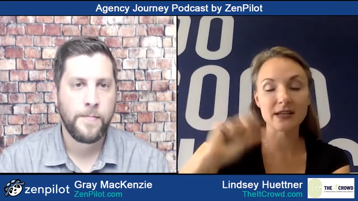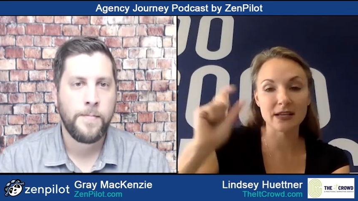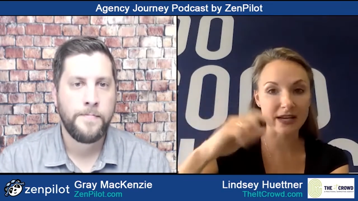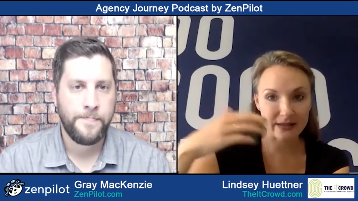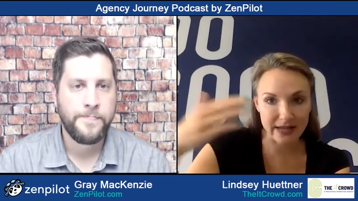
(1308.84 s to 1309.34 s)

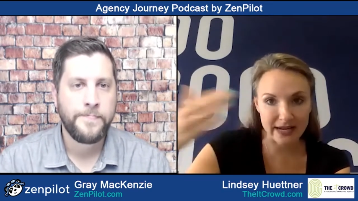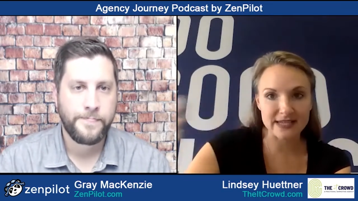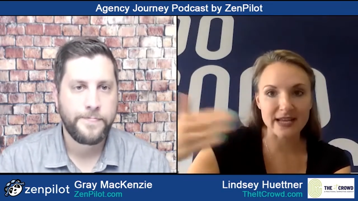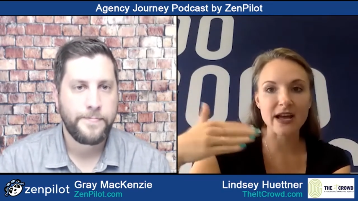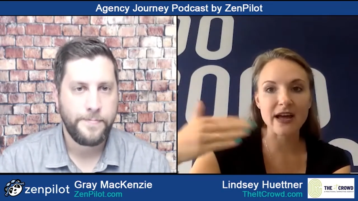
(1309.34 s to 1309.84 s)
Speaker 1: like
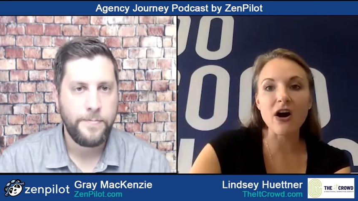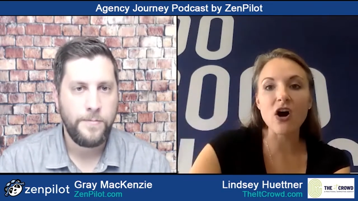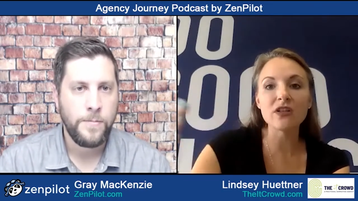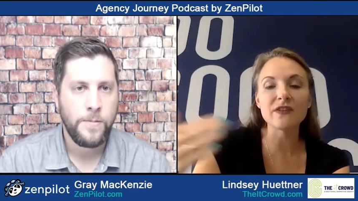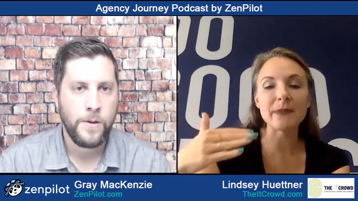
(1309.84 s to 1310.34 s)
I said,
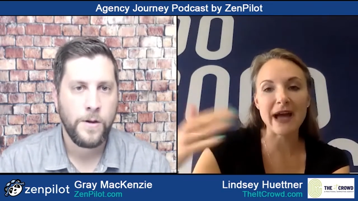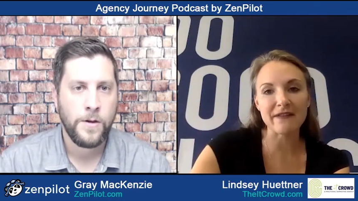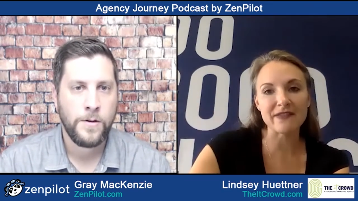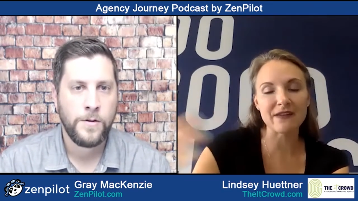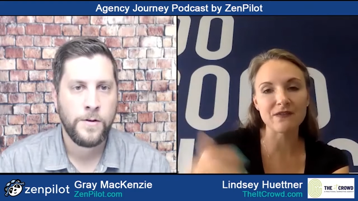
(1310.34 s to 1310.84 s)
all of them
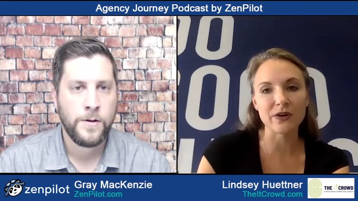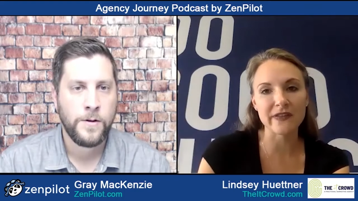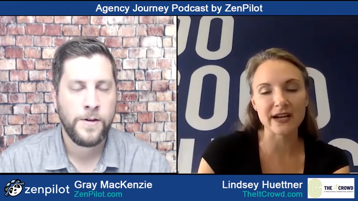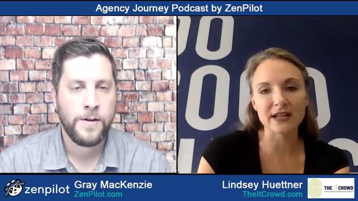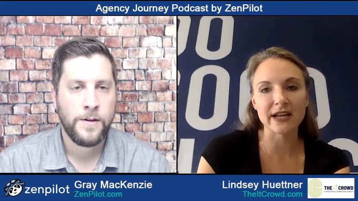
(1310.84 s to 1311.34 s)
have that
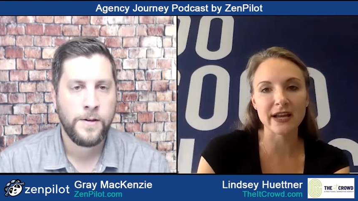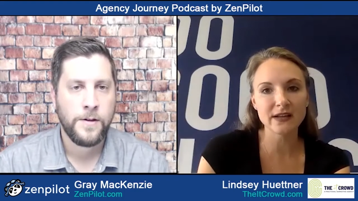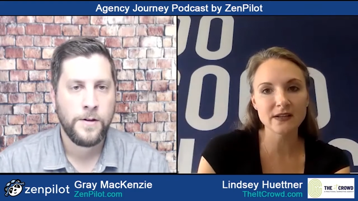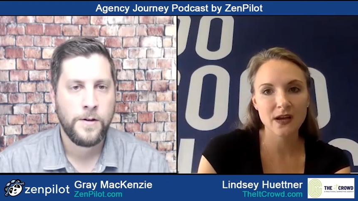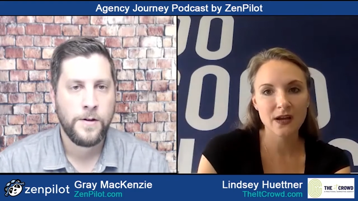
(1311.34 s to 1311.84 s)
for that
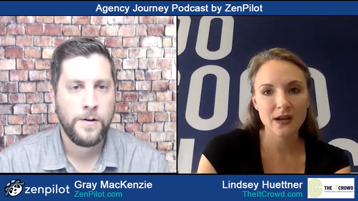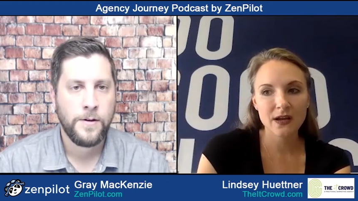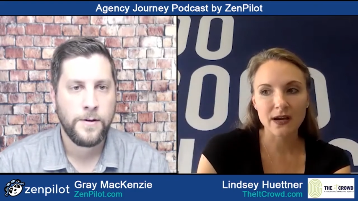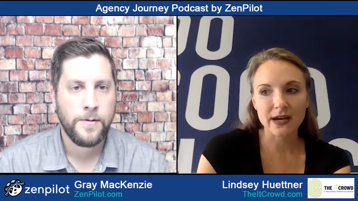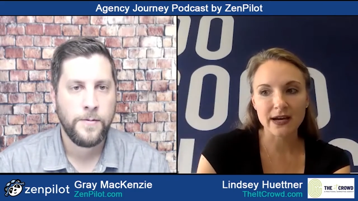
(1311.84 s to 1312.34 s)
client.
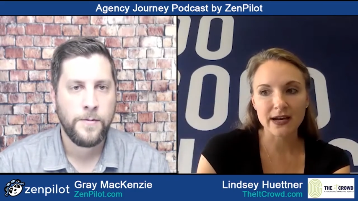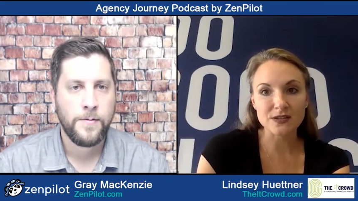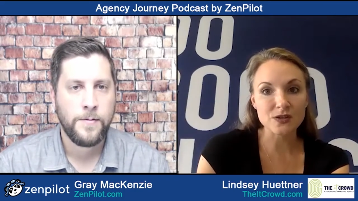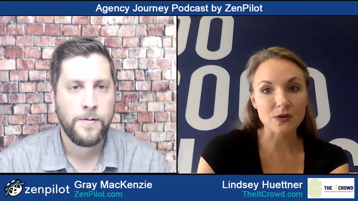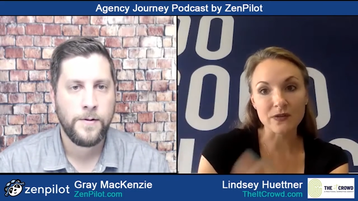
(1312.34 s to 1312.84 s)

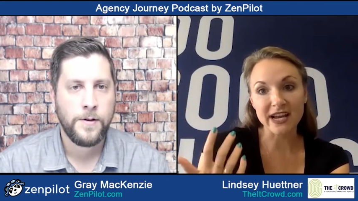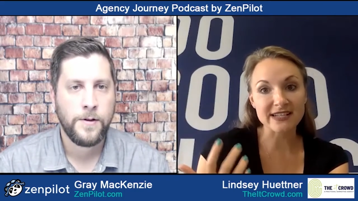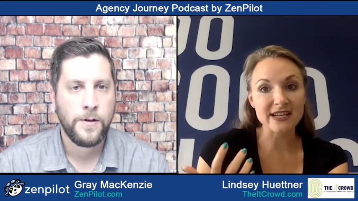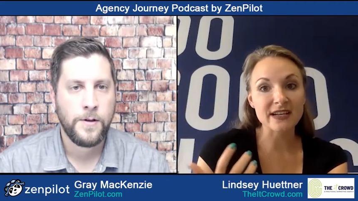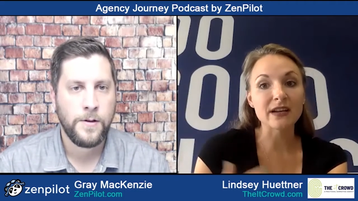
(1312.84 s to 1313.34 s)
And so the
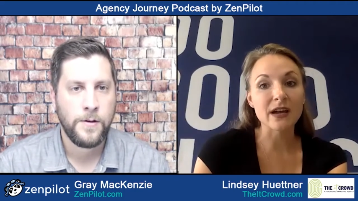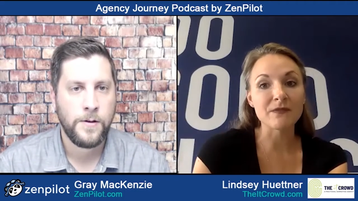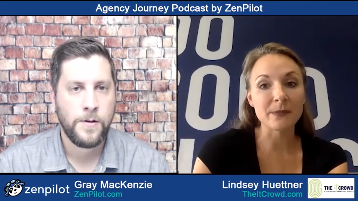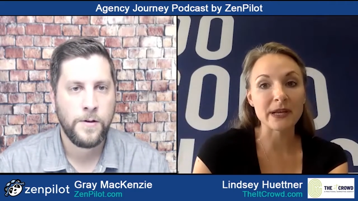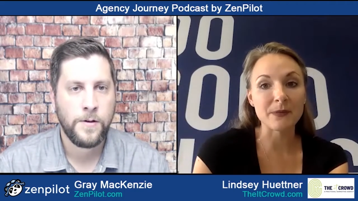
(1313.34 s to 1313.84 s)
idea can
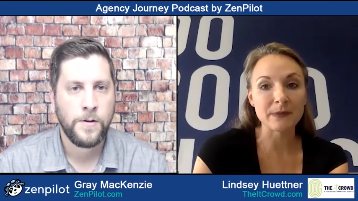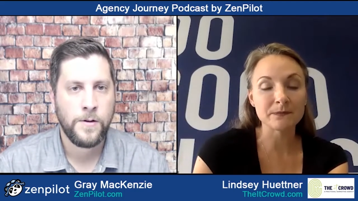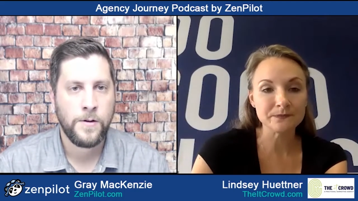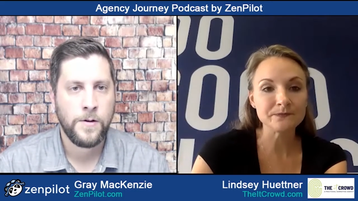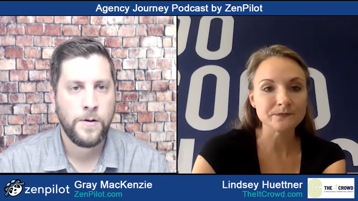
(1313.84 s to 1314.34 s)
come from
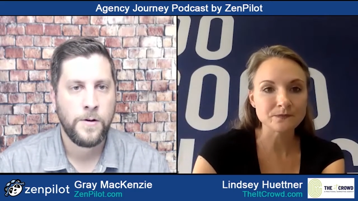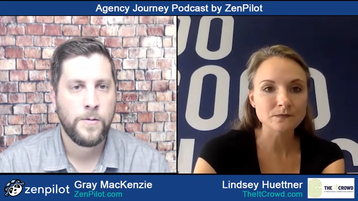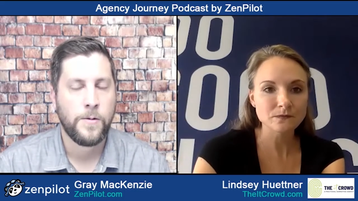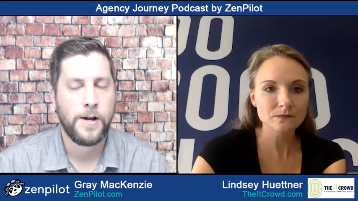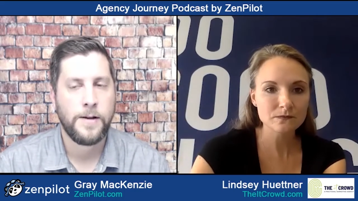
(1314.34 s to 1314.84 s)
anyone.
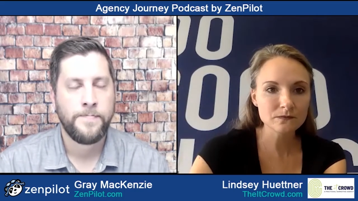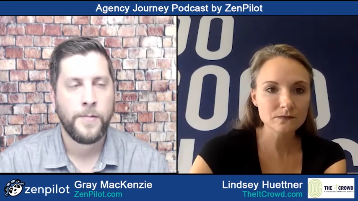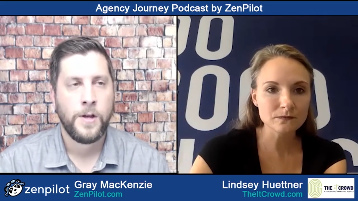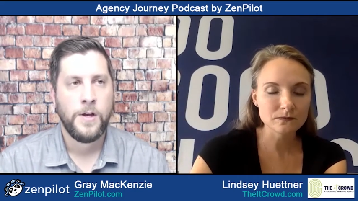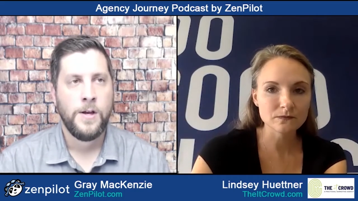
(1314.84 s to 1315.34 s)
Speaker 2: Right.
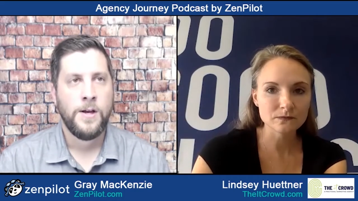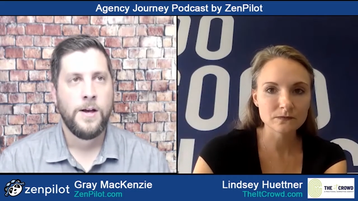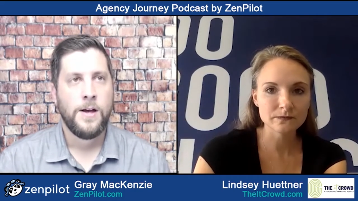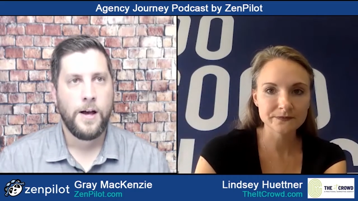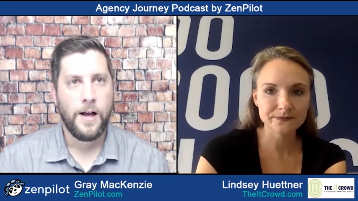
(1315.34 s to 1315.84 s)

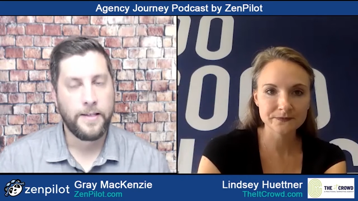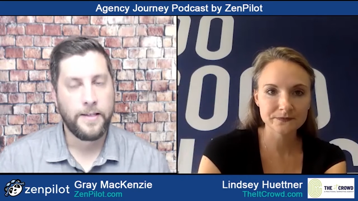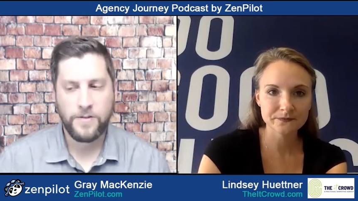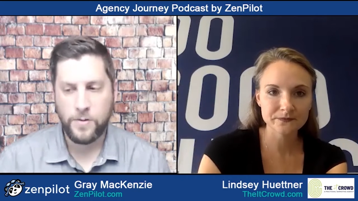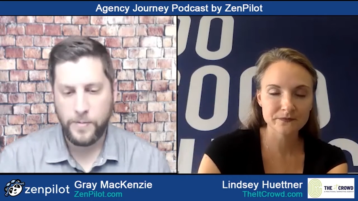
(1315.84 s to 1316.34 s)
I think
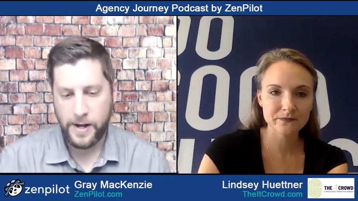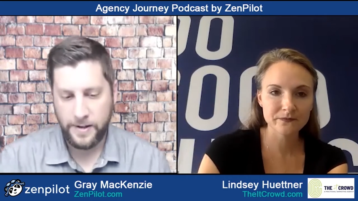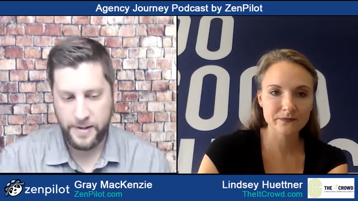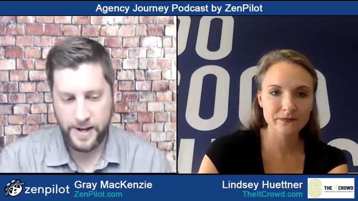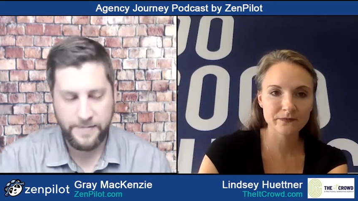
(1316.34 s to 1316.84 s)
that's a cool
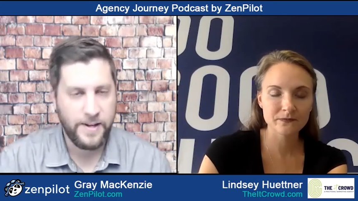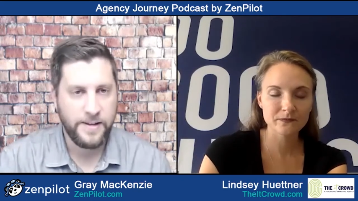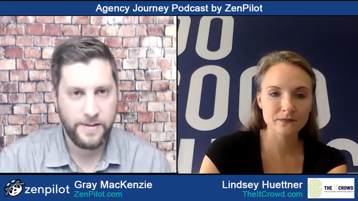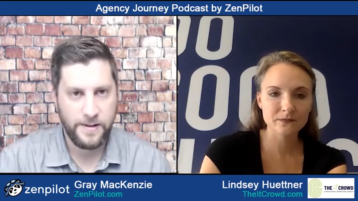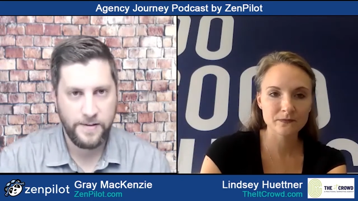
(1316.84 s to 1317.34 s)
model that I've
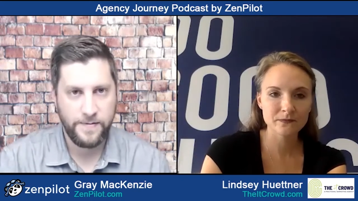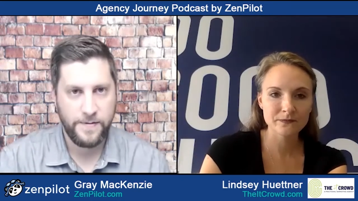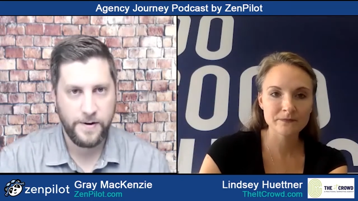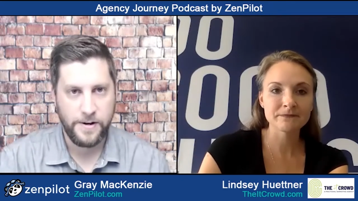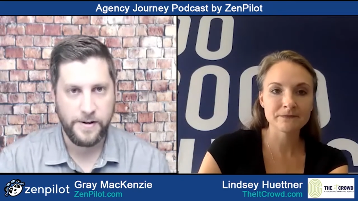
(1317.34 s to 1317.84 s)
not seen
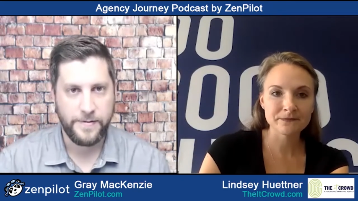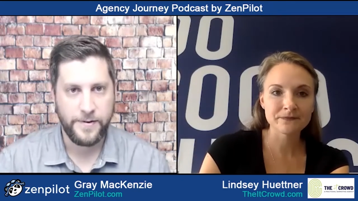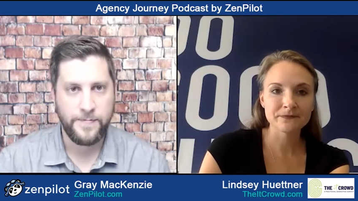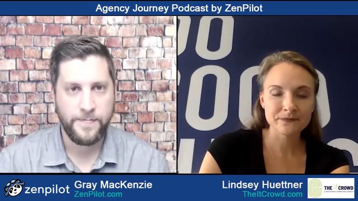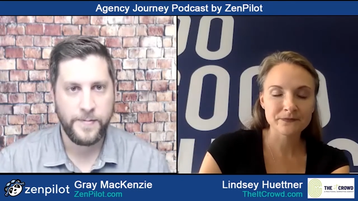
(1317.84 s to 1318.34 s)
very
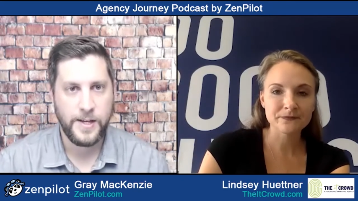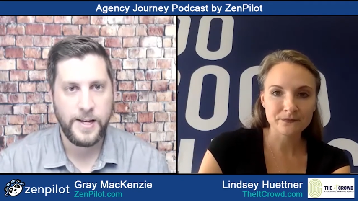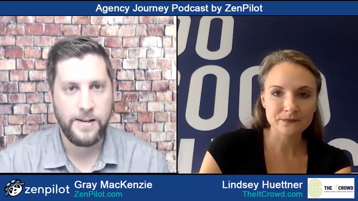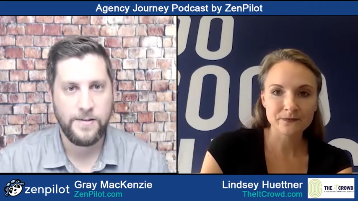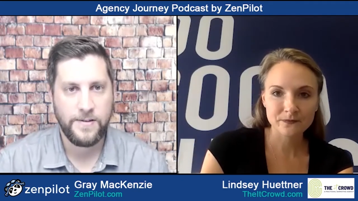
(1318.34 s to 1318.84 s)
often
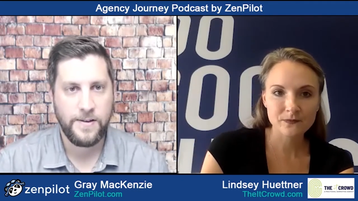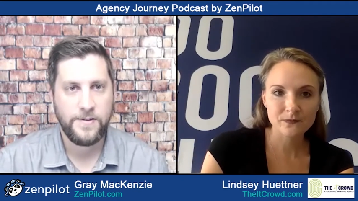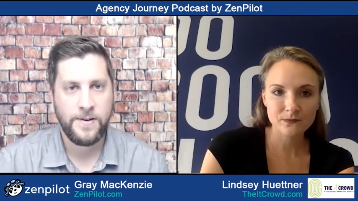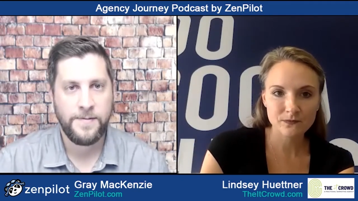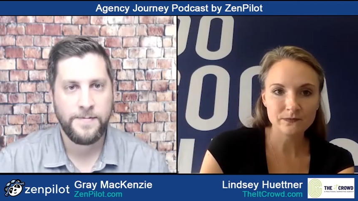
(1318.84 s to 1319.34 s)
in
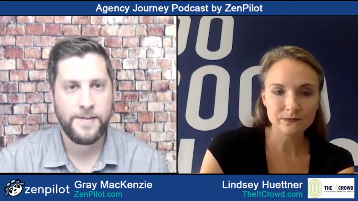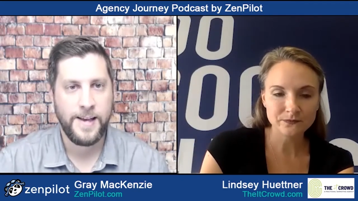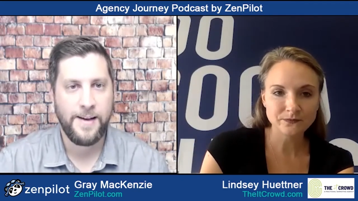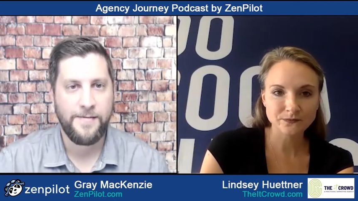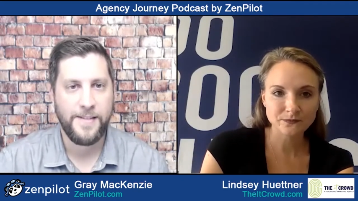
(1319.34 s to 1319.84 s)
agencies
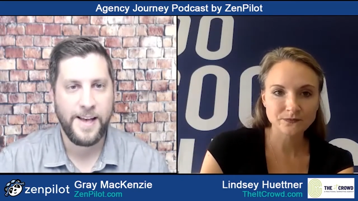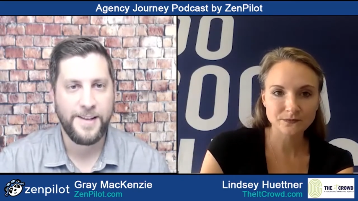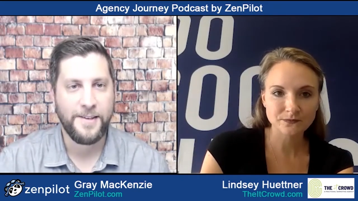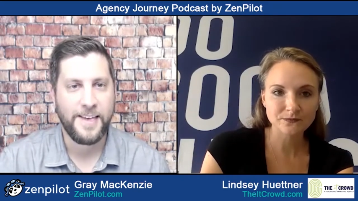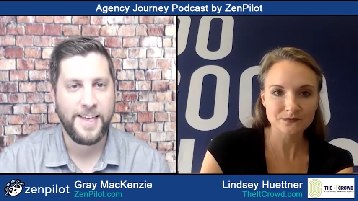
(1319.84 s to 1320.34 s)
to have that, like,